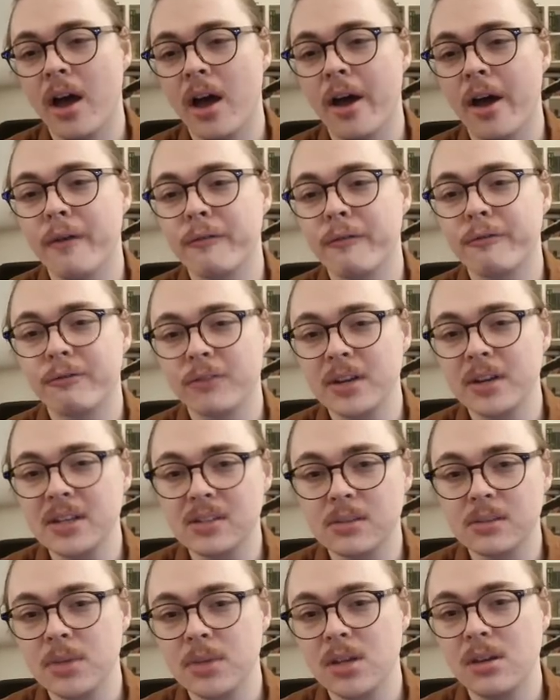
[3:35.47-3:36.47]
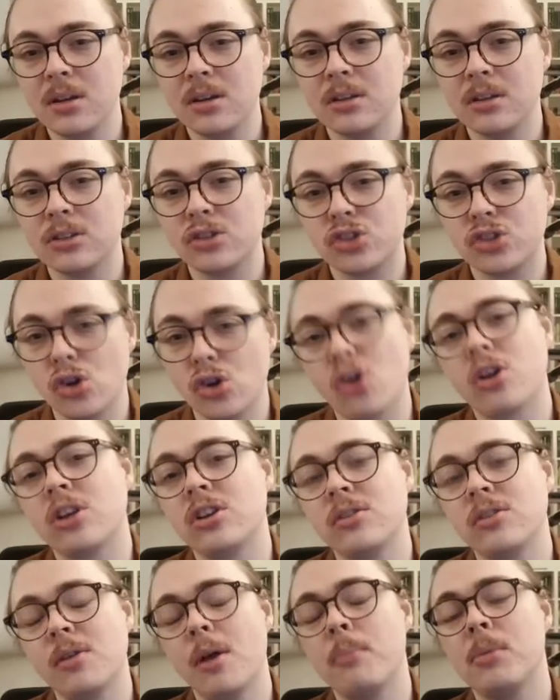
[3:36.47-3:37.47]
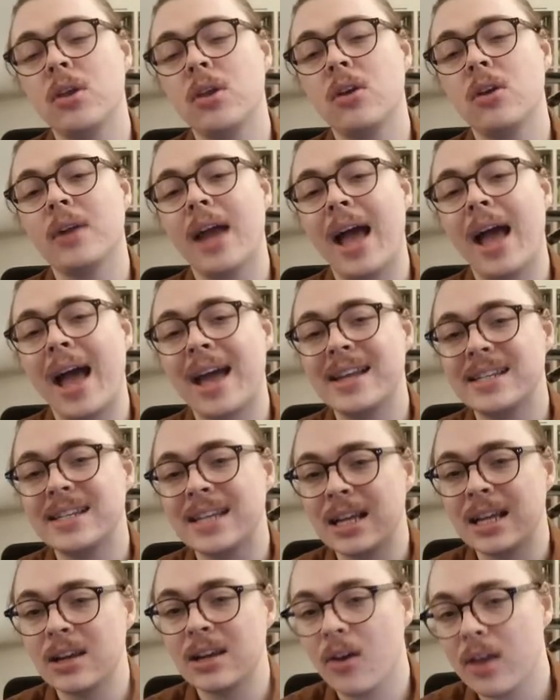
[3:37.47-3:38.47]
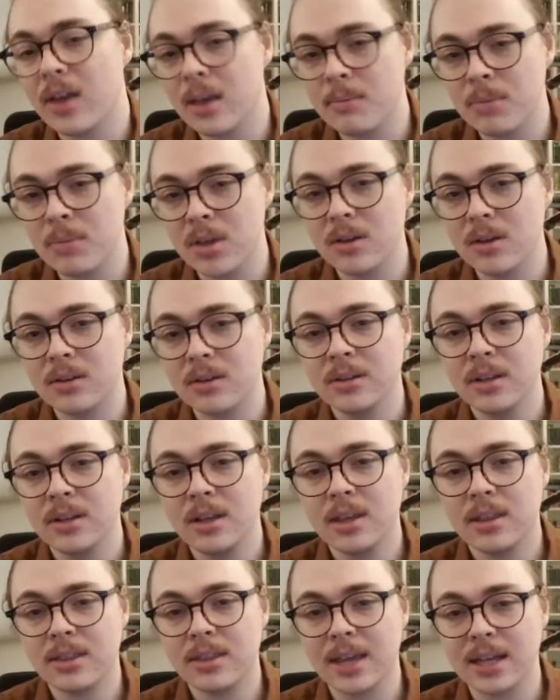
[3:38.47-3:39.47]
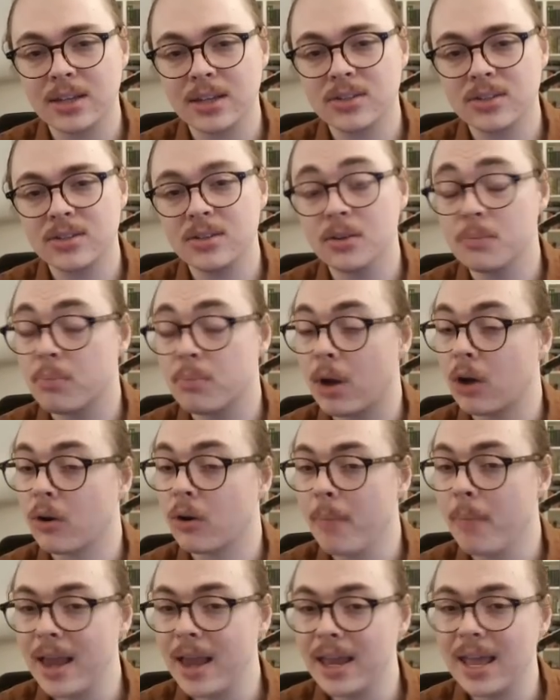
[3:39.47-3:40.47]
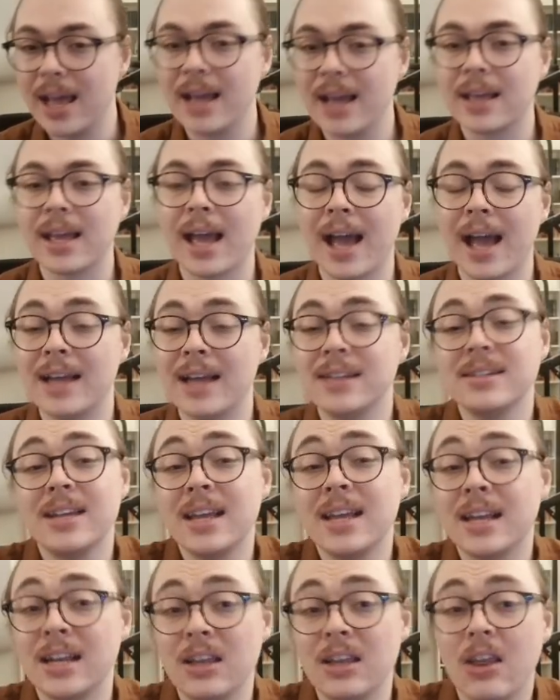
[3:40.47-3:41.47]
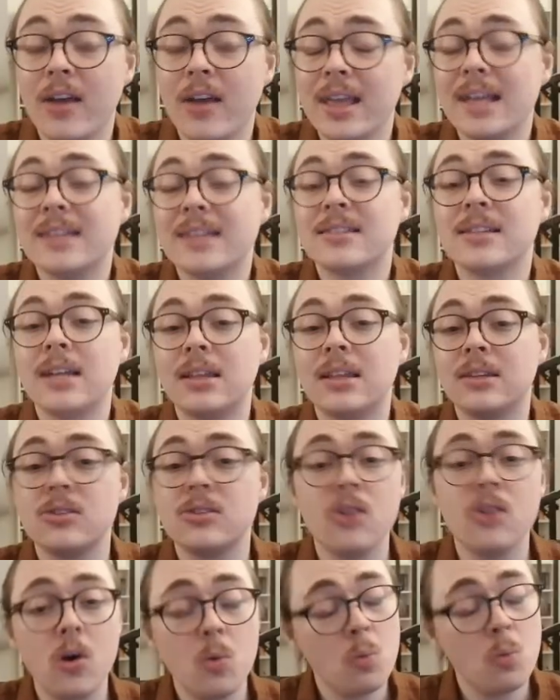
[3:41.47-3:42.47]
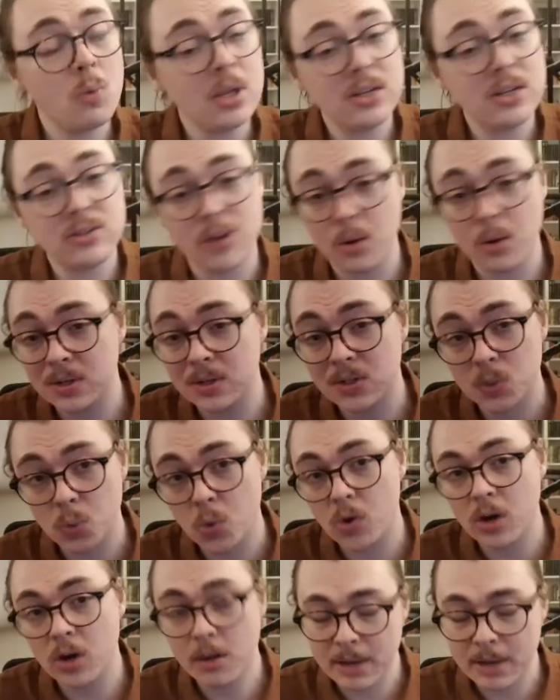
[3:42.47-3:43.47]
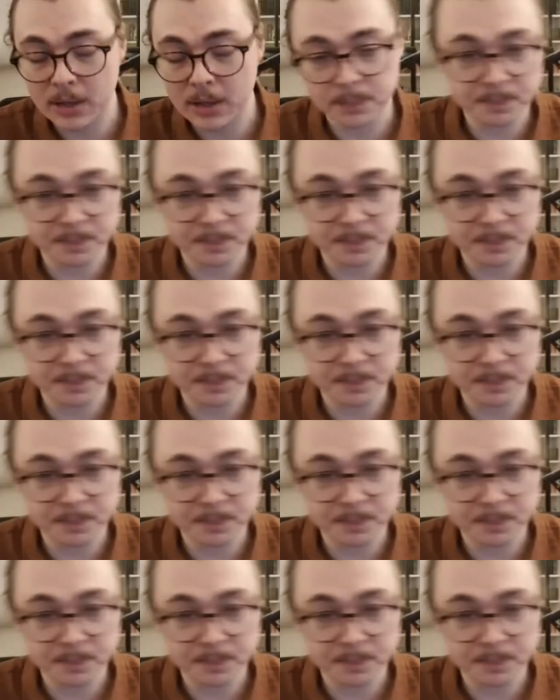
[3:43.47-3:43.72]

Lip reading: freeze immune, shock immune, and ignite immune, thanks to Pyromaniac, and ignite is another dot we don't need to worry about.